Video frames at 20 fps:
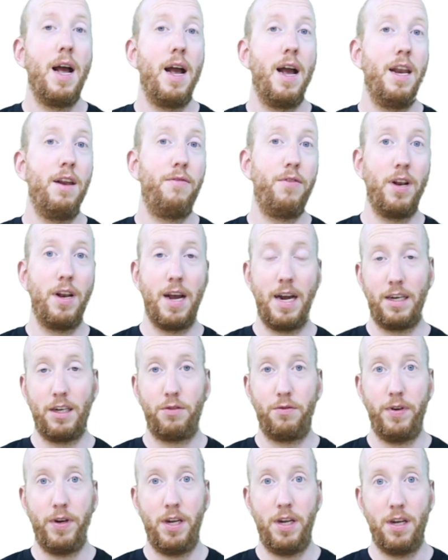And if you like this
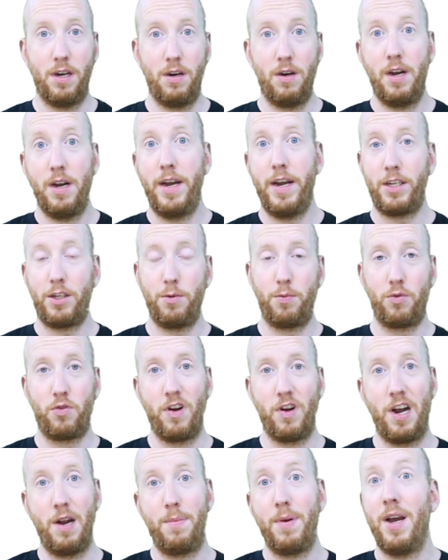video, hit
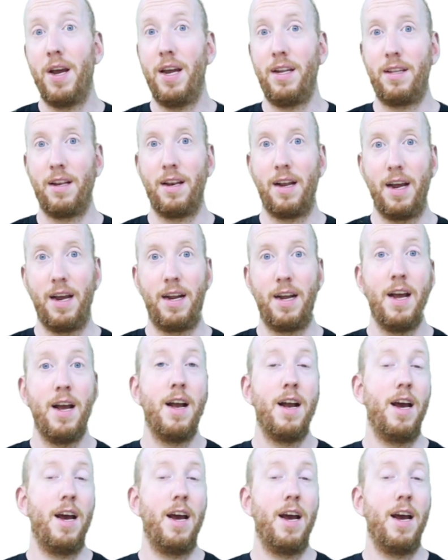subscribe, hit the like,